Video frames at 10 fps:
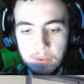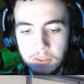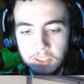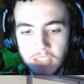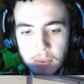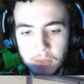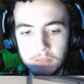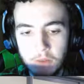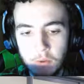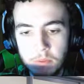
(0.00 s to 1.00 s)
Want to share what
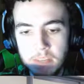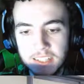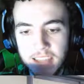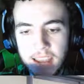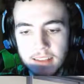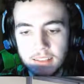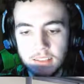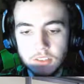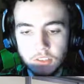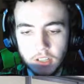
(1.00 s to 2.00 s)
you wrote with me today?
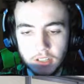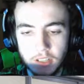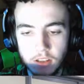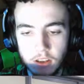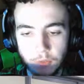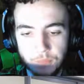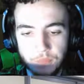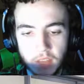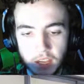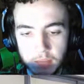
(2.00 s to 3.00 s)
Sure, here you go.
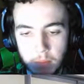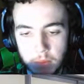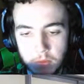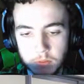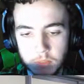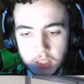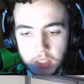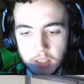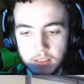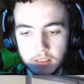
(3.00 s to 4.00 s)
I give my poem to
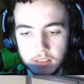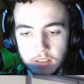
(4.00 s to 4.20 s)
Monica.